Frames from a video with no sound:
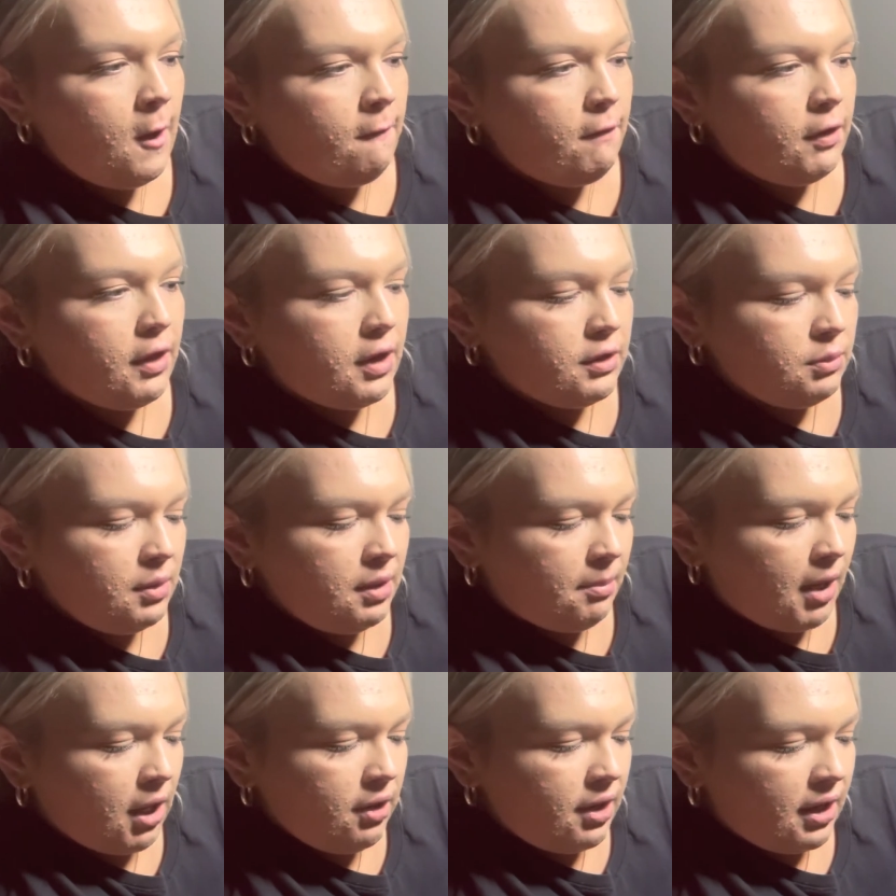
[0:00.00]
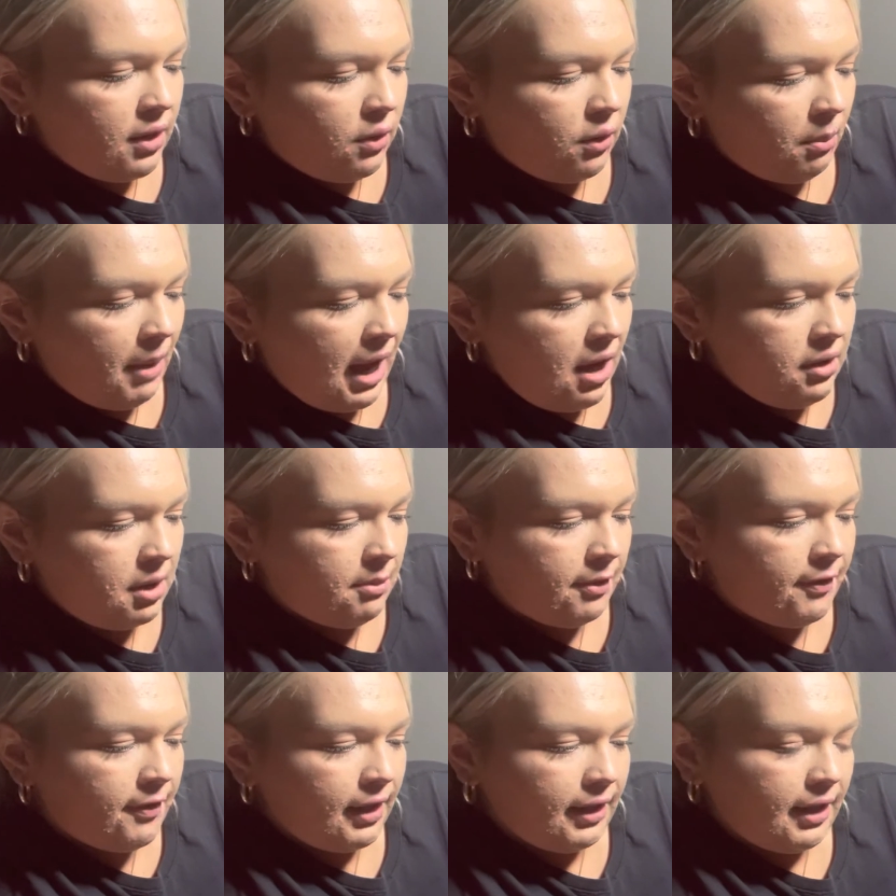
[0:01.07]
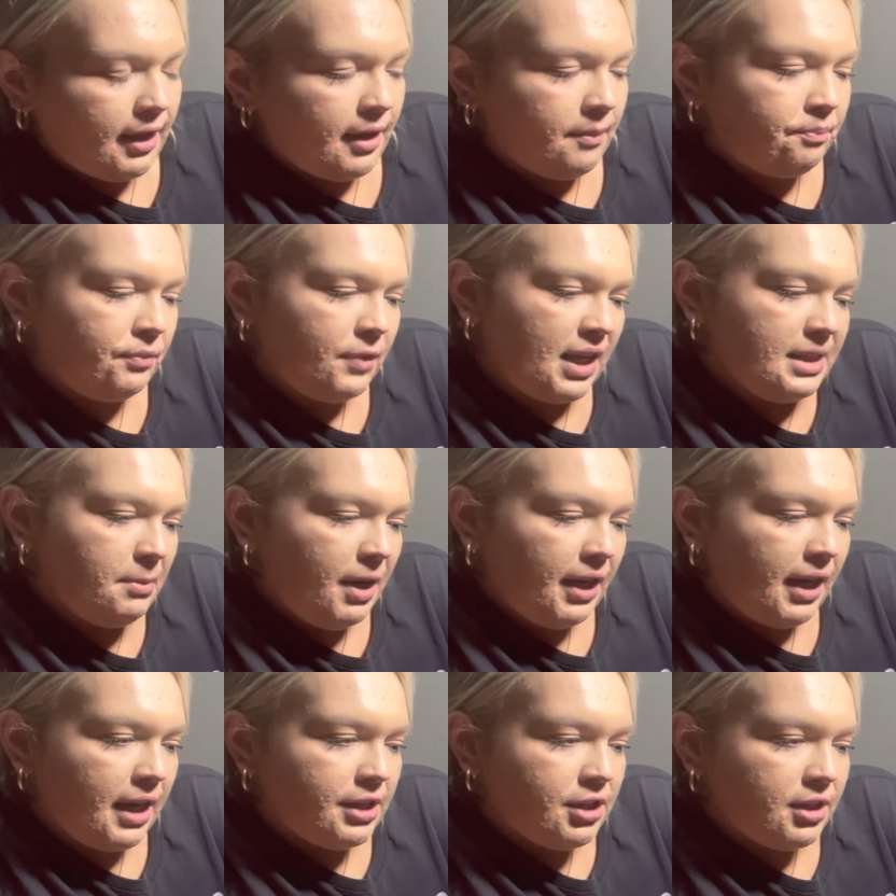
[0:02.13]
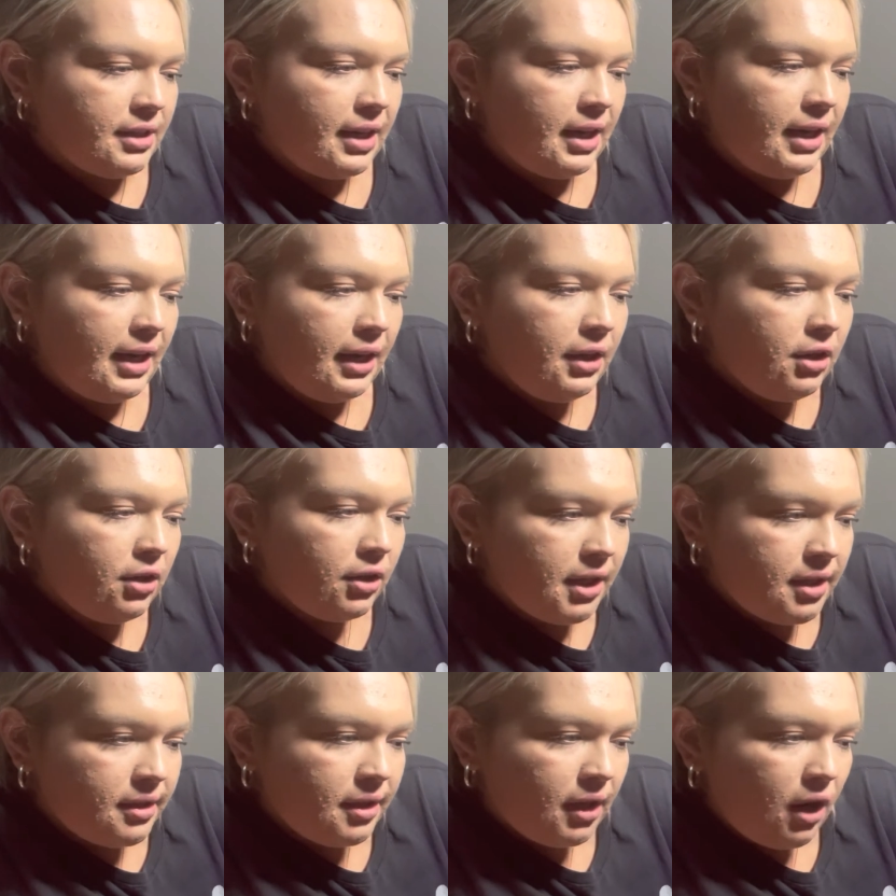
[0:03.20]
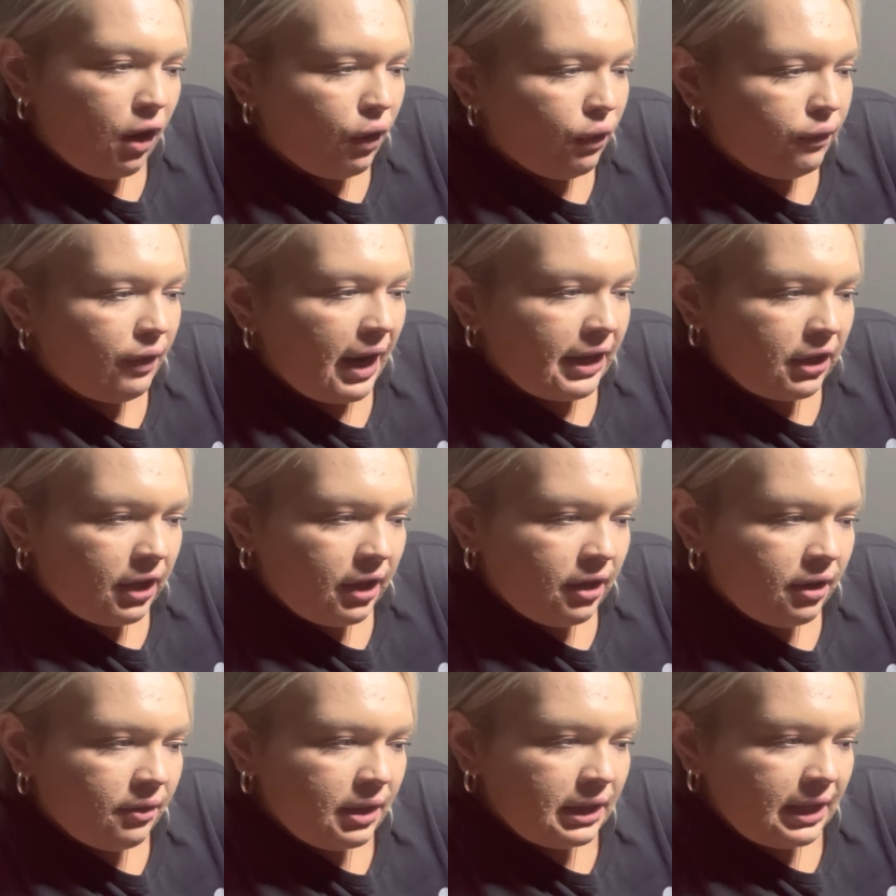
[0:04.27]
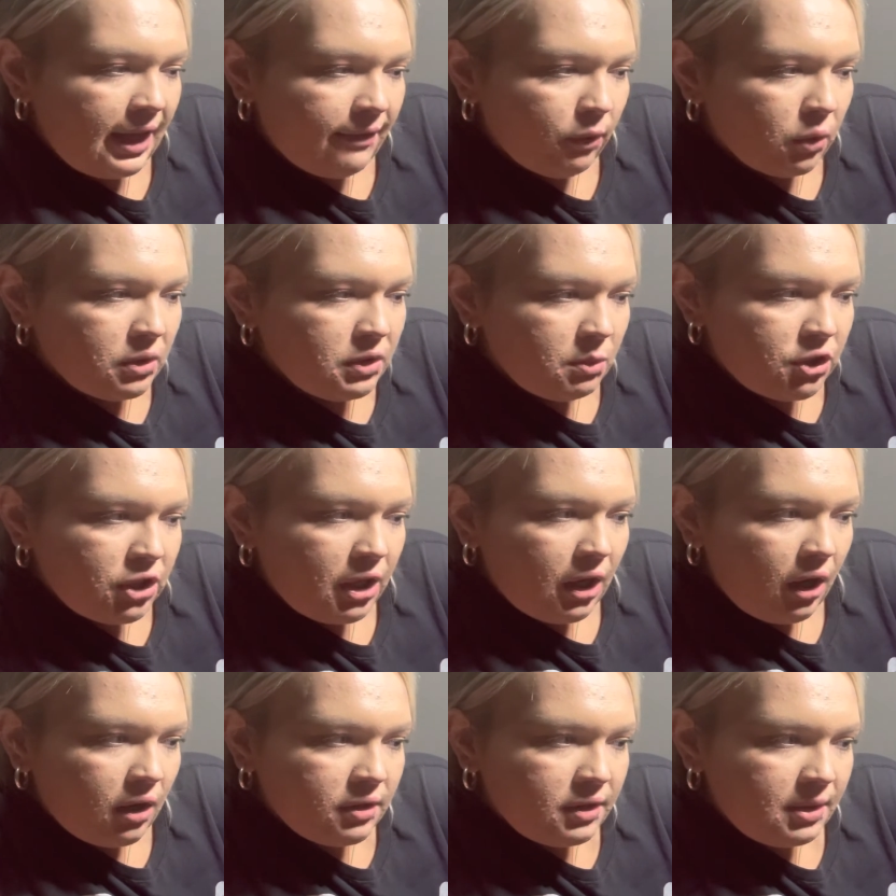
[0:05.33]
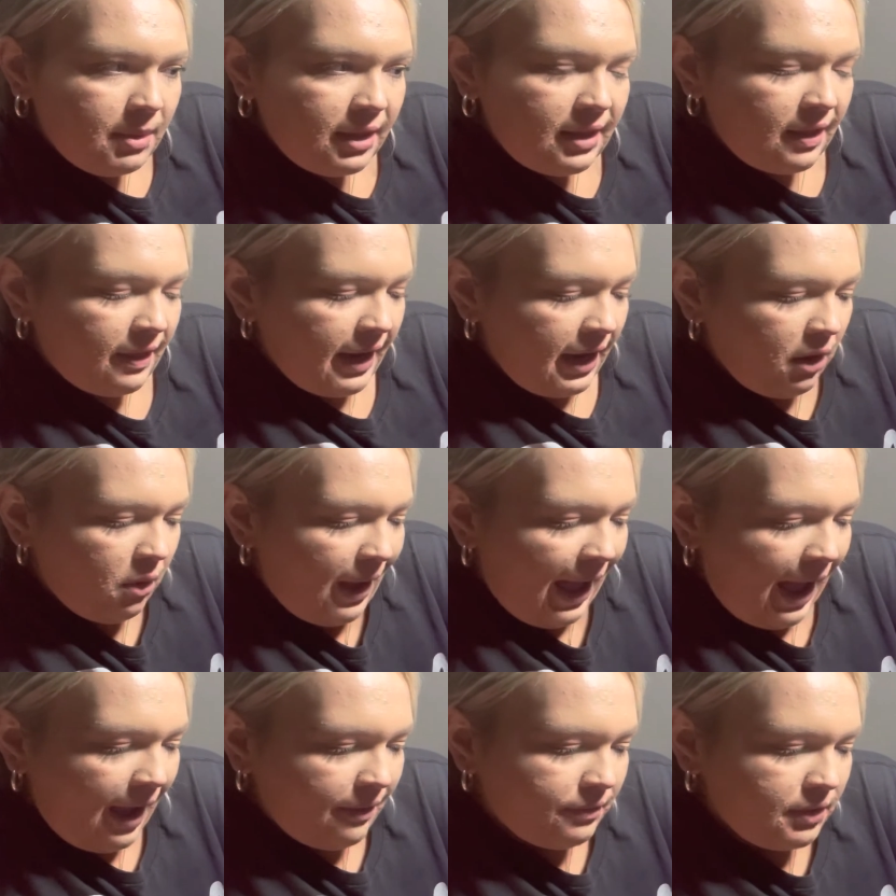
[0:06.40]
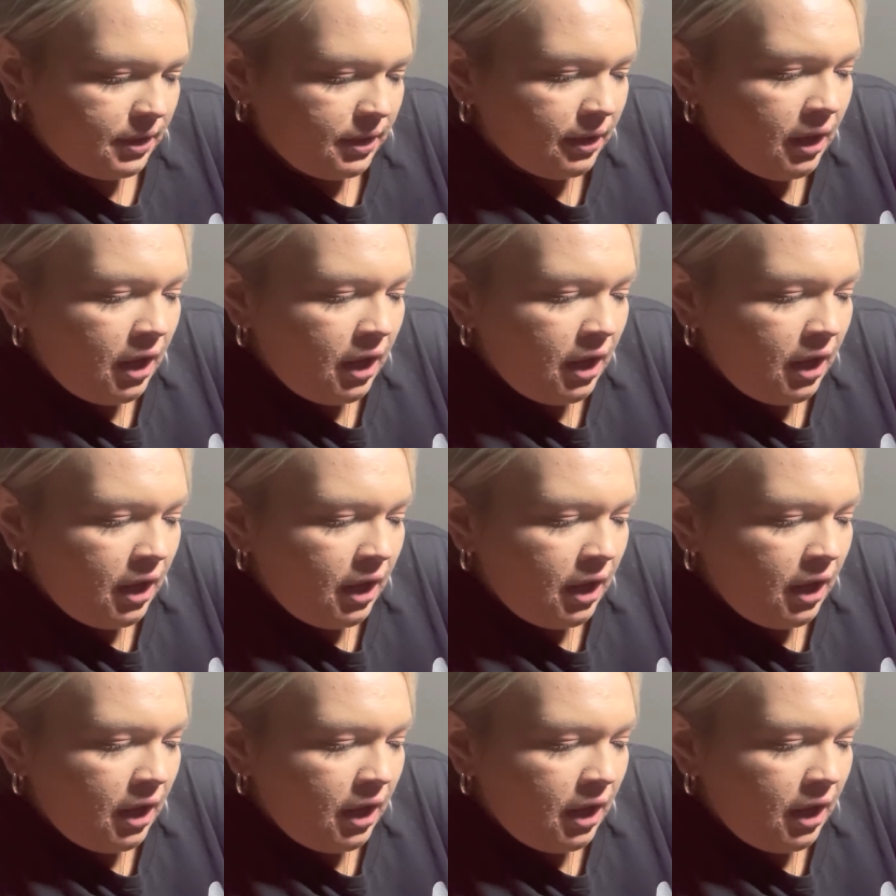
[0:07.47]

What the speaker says: For those with moderate or mild hemophilia, these medications can increase their own factor levels, which can also mean that they don't have to